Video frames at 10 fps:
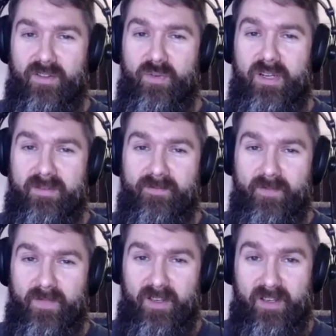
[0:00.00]
3
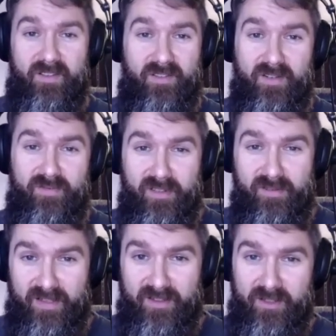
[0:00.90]
different
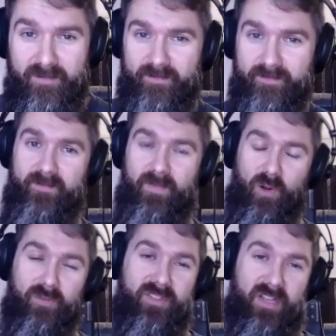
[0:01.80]
events,
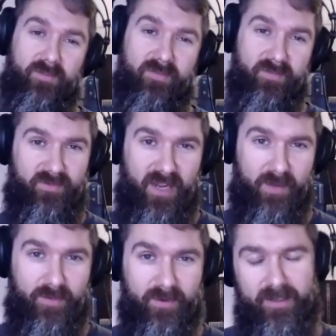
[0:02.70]
all of the same
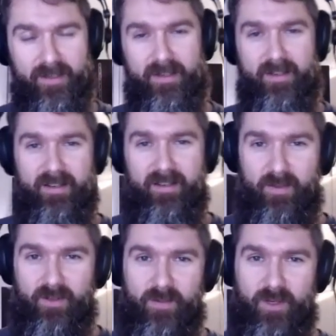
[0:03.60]
type,
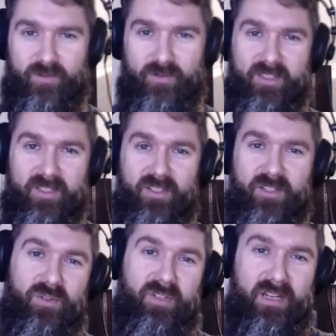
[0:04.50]
because this is the
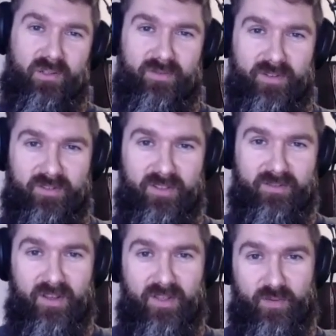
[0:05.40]
use case of
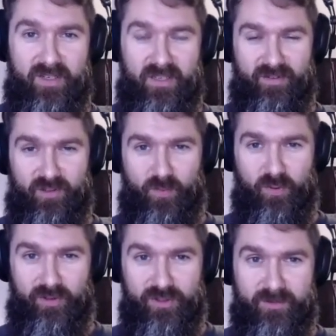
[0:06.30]
the 3 different
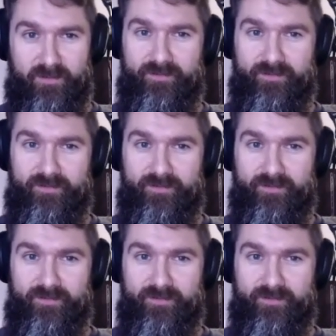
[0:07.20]
approvers.